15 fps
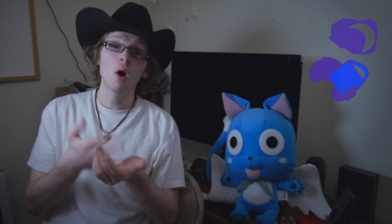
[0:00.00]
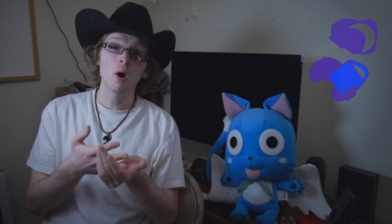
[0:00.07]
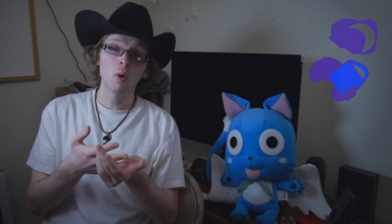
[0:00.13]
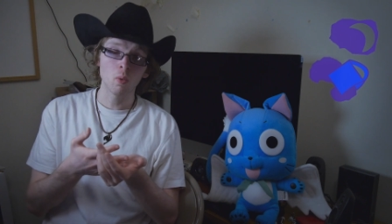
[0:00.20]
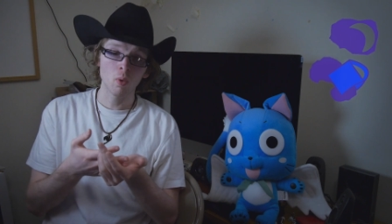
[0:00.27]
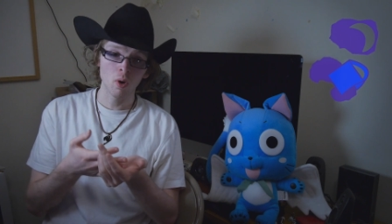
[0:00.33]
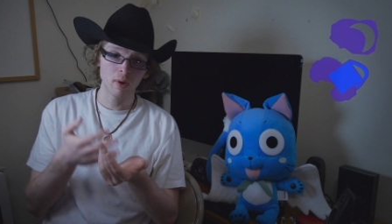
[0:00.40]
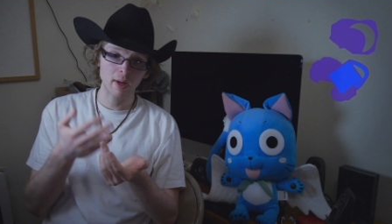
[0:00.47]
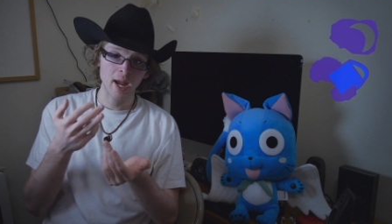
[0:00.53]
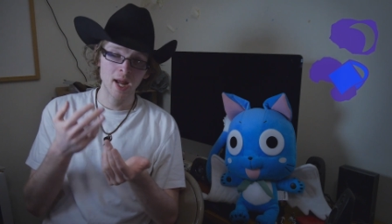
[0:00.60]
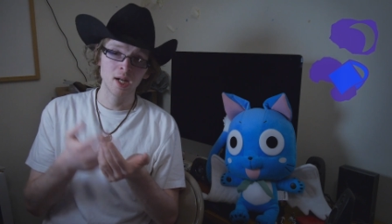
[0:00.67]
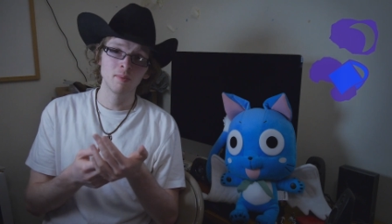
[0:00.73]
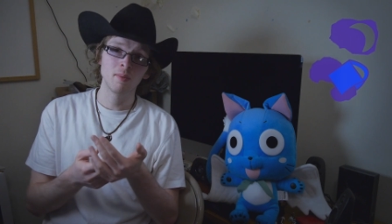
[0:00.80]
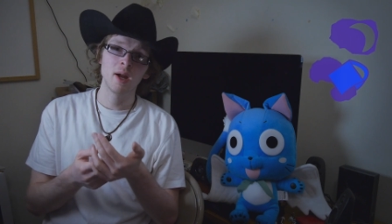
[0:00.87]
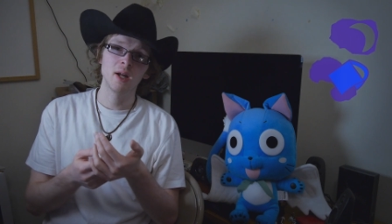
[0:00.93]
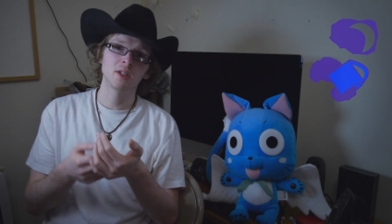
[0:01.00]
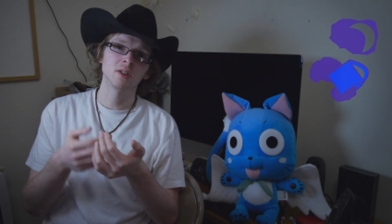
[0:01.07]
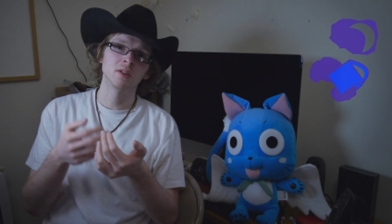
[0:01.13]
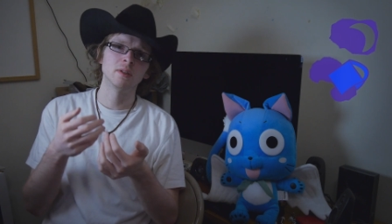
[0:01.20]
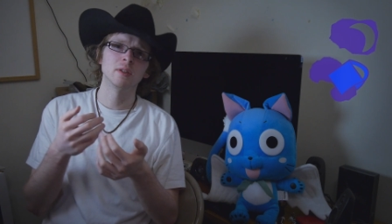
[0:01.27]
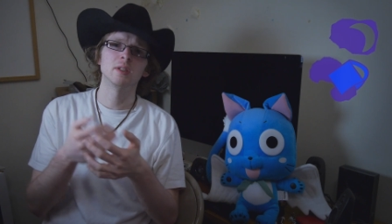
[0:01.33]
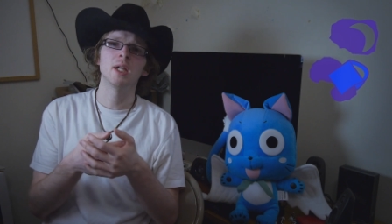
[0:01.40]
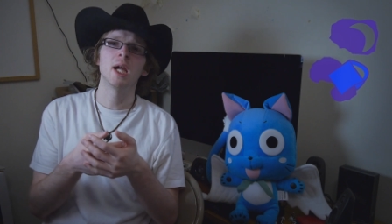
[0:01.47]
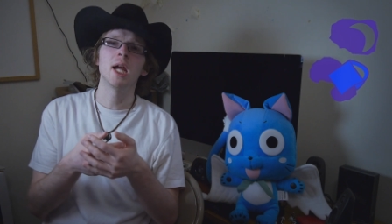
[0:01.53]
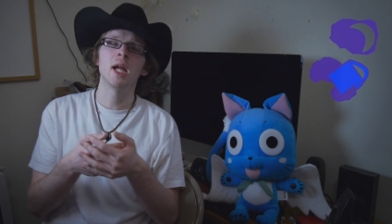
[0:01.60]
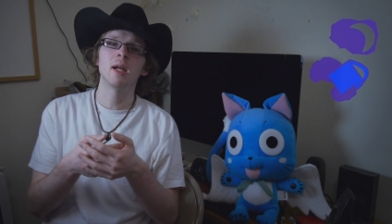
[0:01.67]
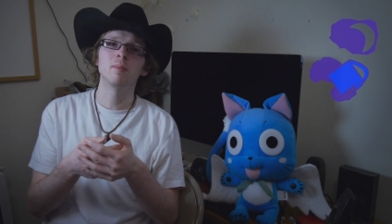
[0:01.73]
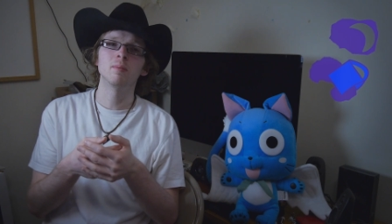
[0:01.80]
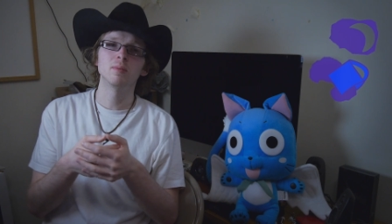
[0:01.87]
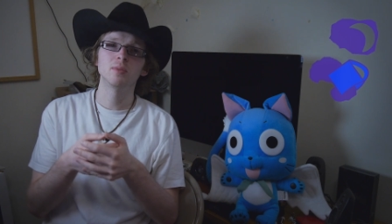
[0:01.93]
artwork, animations,
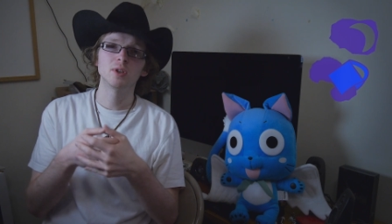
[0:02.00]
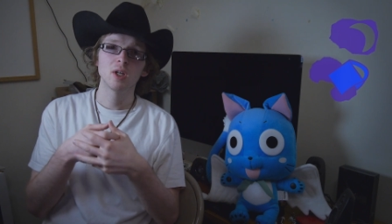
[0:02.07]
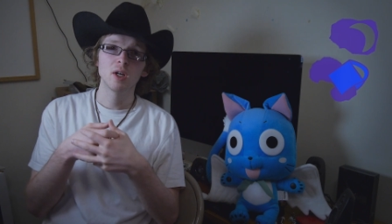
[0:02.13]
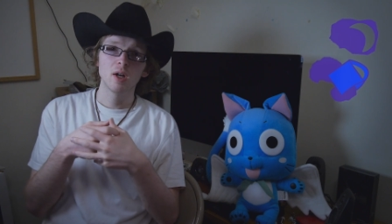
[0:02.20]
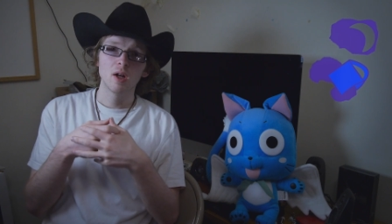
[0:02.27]
games.